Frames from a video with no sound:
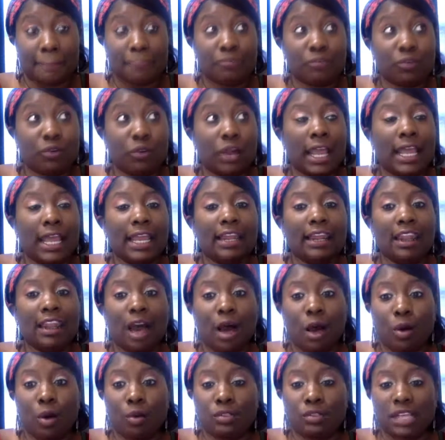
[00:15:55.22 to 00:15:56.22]
For a
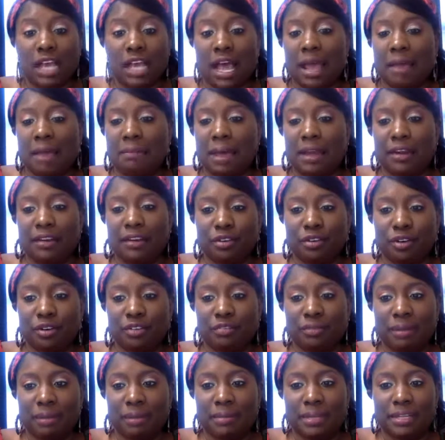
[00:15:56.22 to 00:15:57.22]
long time, I don't know
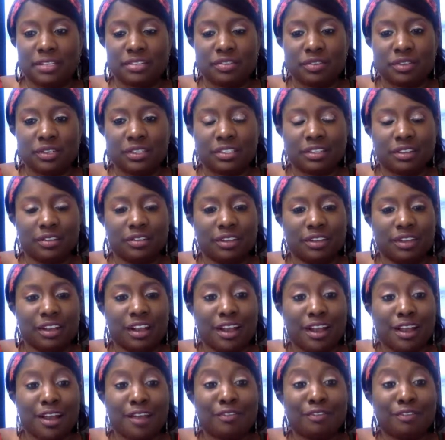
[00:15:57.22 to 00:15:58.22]
if my mentor is on here.
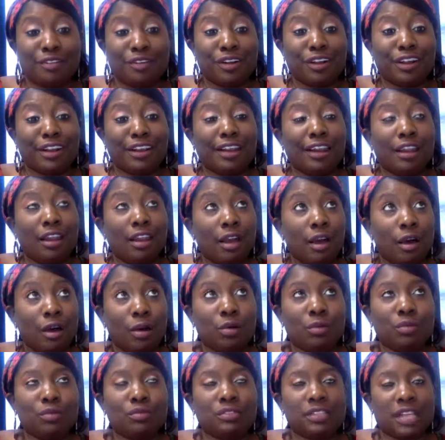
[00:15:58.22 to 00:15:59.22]
For a
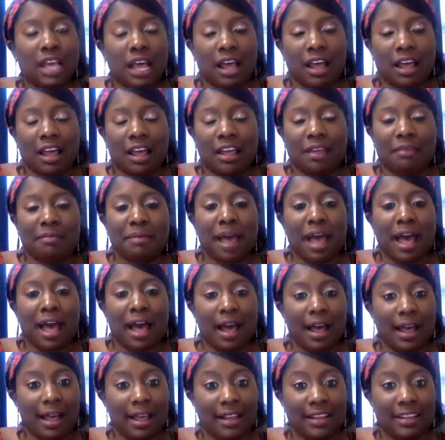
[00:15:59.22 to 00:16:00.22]
long time,
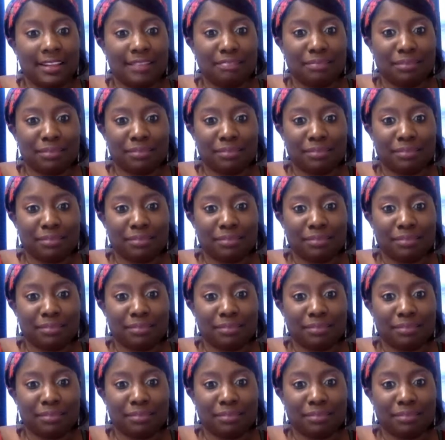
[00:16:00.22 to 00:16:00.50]
I